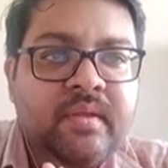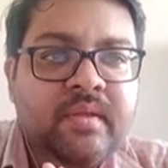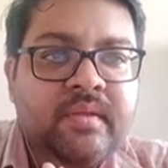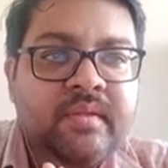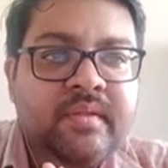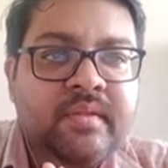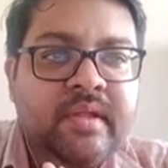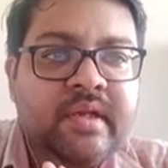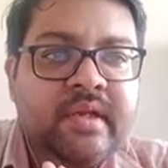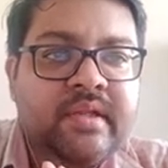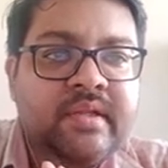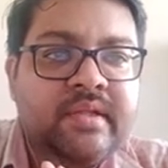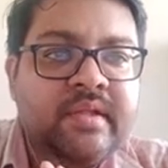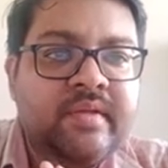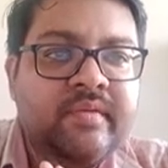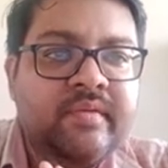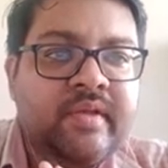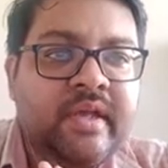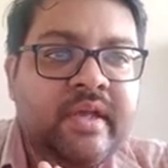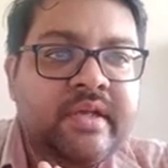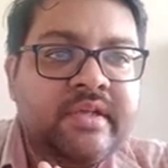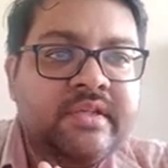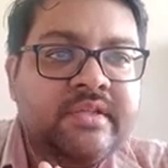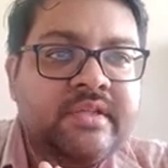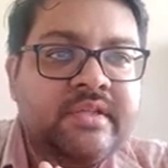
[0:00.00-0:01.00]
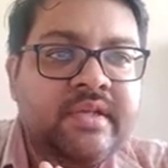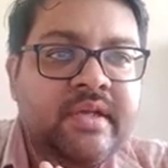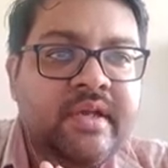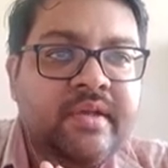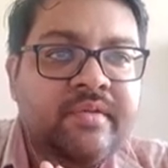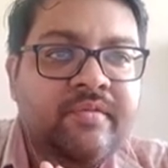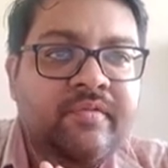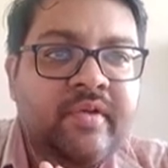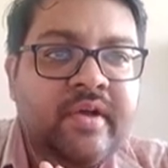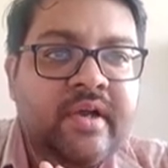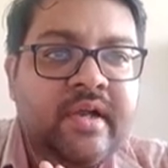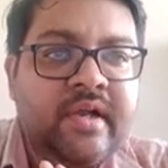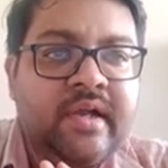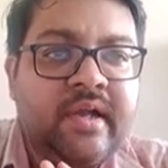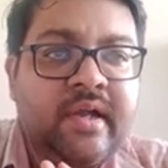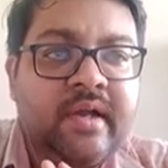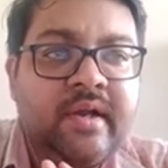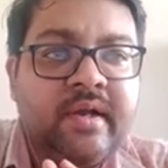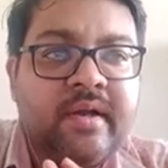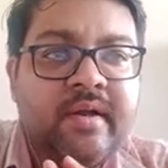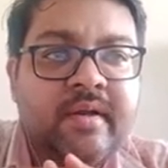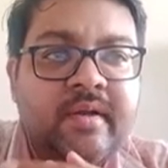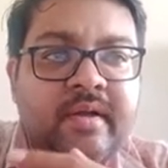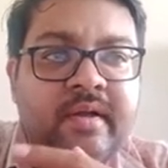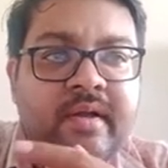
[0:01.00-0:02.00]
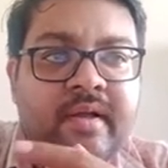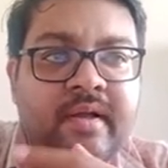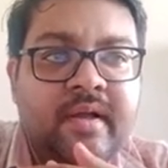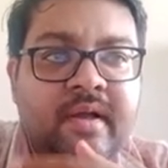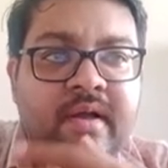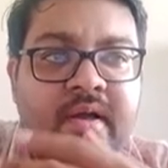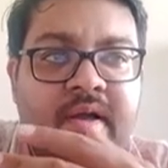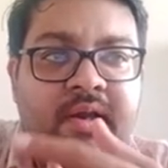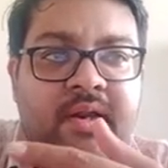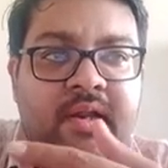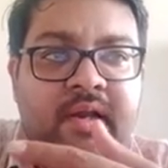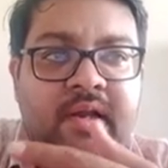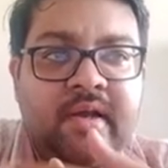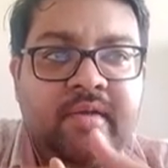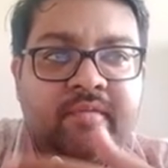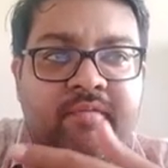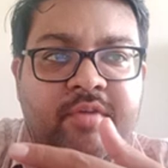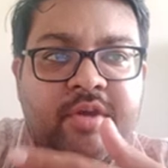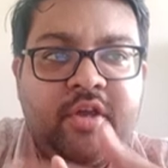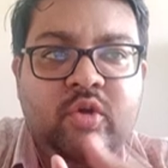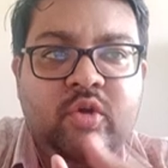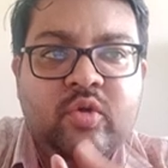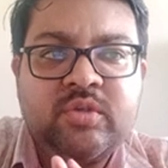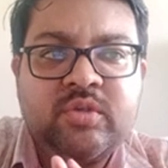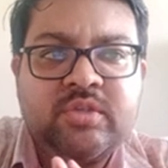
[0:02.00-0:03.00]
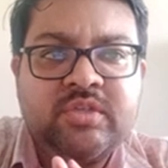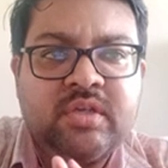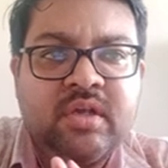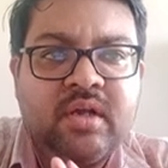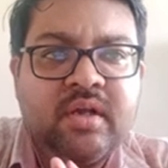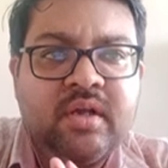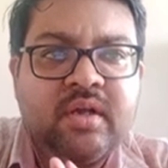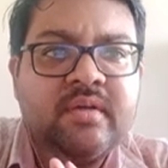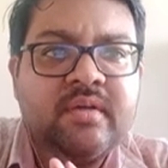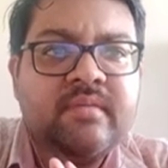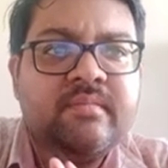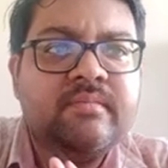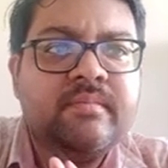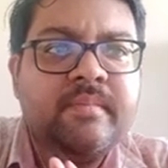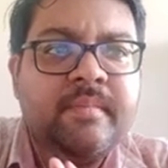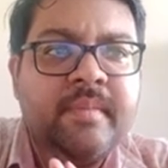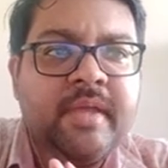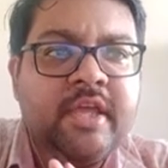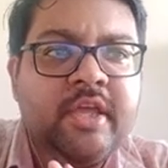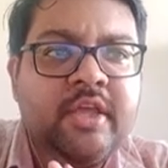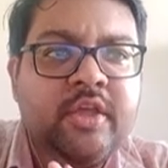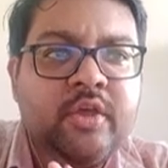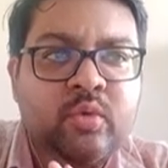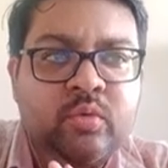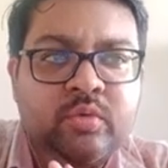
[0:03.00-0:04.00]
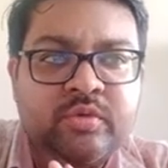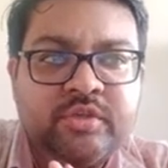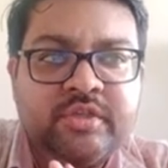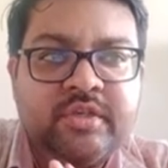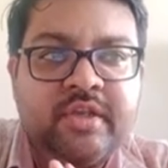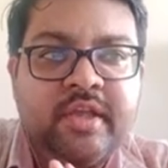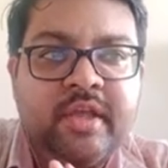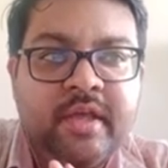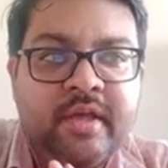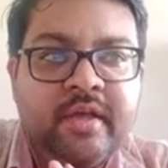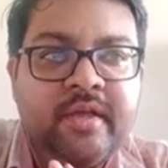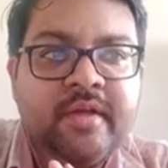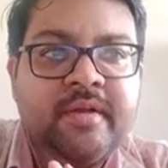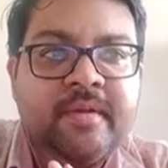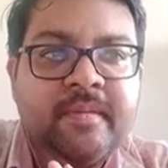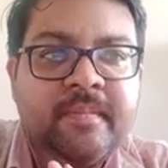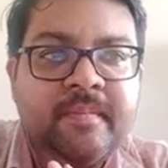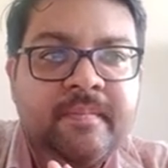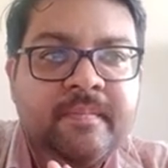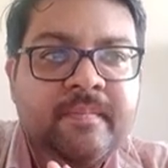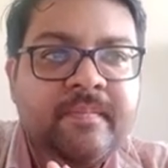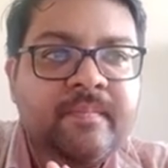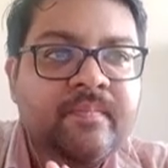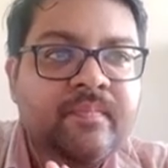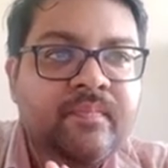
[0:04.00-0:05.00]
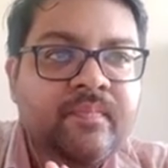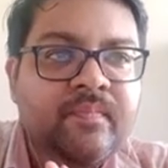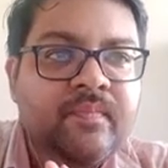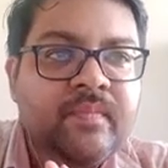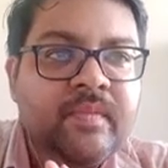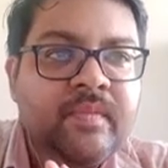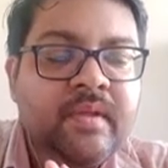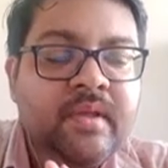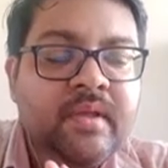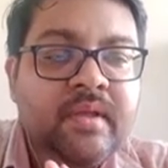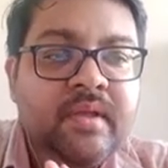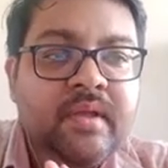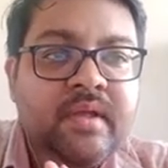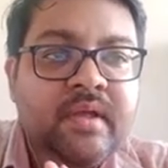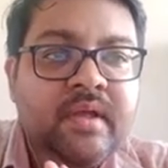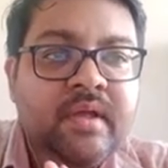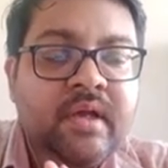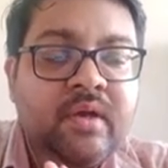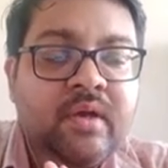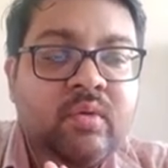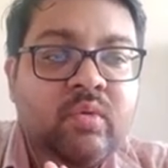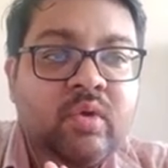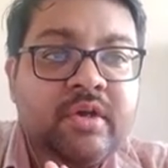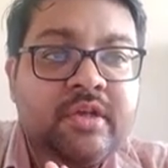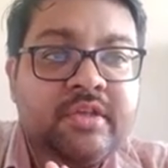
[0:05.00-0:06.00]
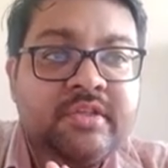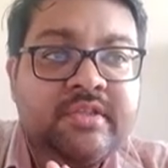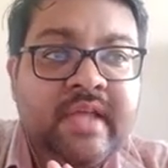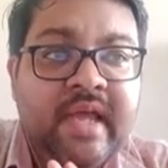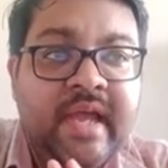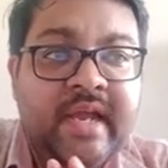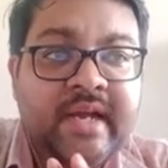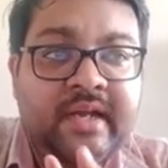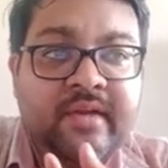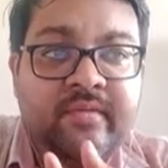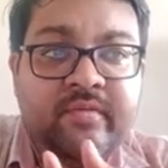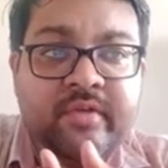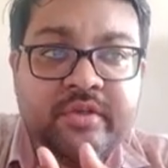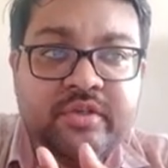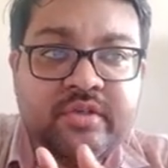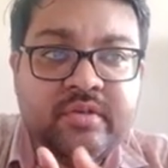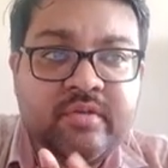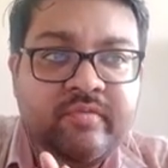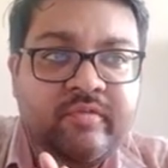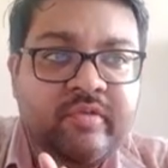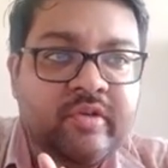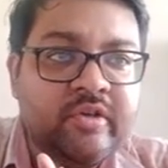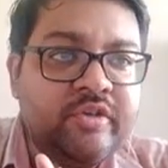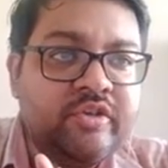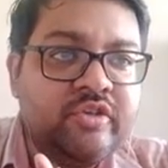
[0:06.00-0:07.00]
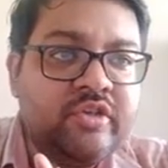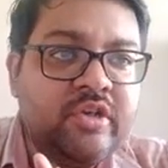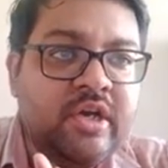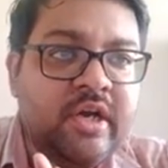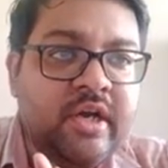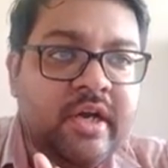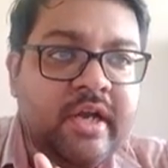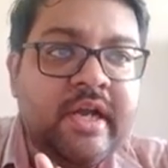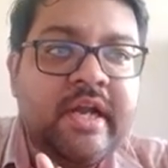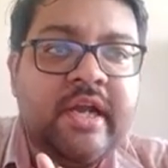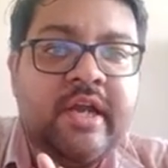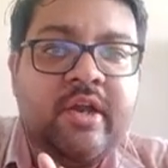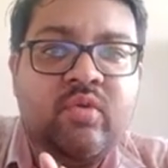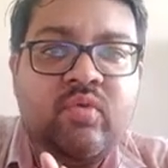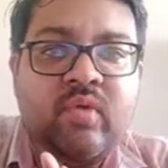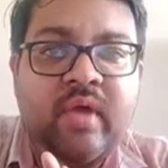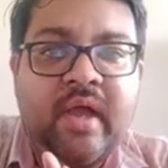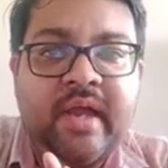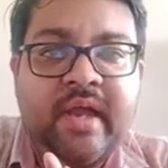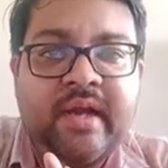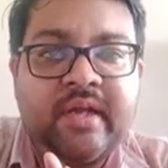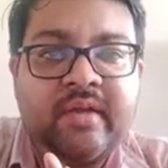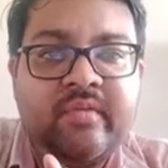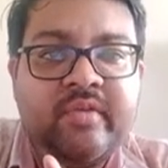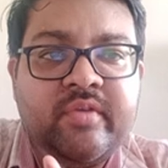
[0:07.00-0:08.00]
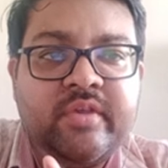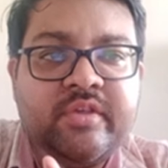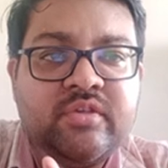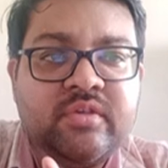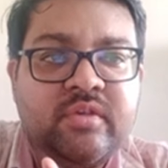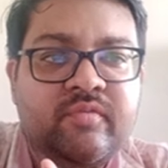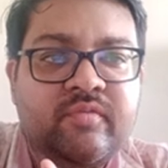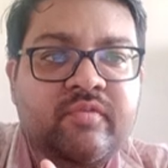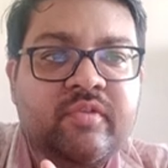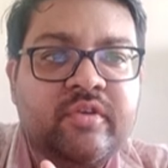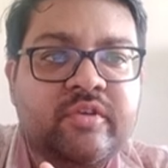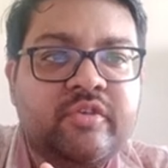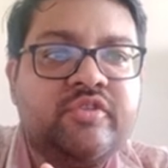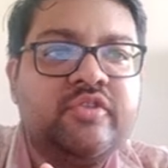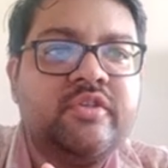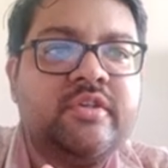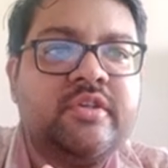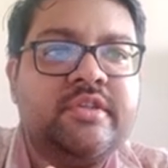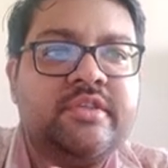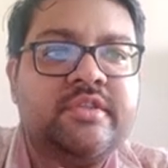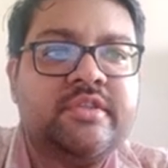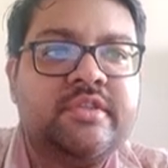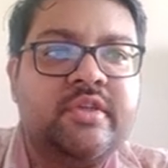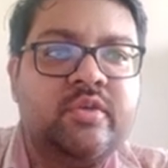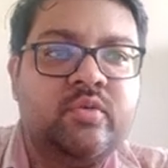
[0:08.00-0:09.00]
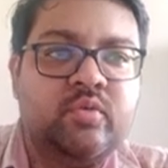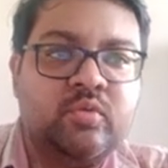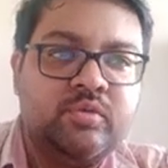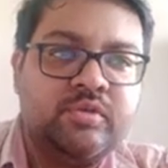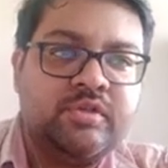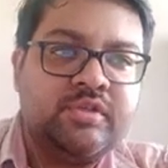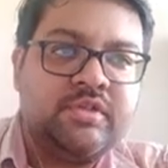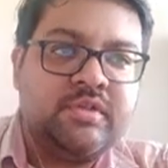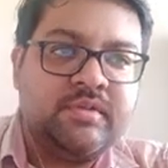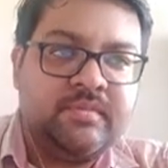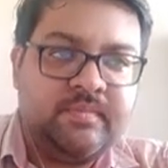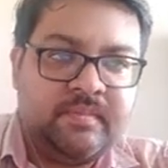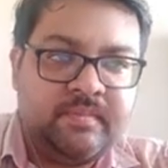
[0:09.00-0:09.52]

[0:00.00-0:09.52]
Then we can see different kernel windows are being used here. And what is the activation function? Relive activation function is used.